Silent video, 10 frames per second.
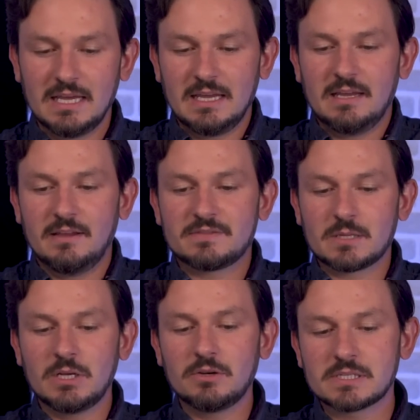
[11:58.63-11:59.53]
if
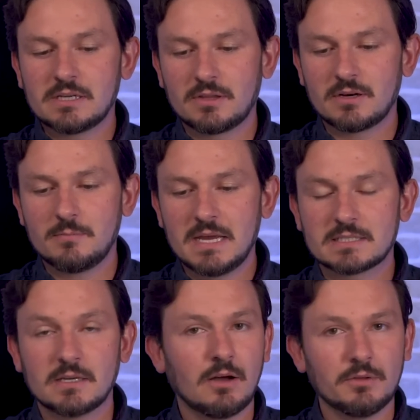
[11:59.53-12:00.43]
somebody goes out there and
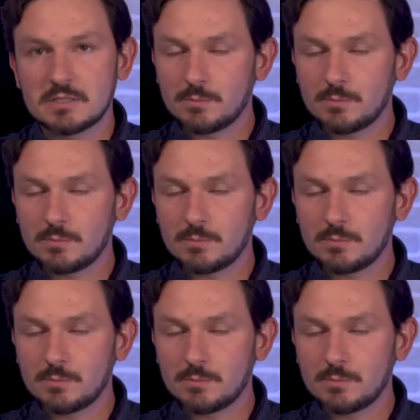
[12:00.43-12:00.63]
makes all these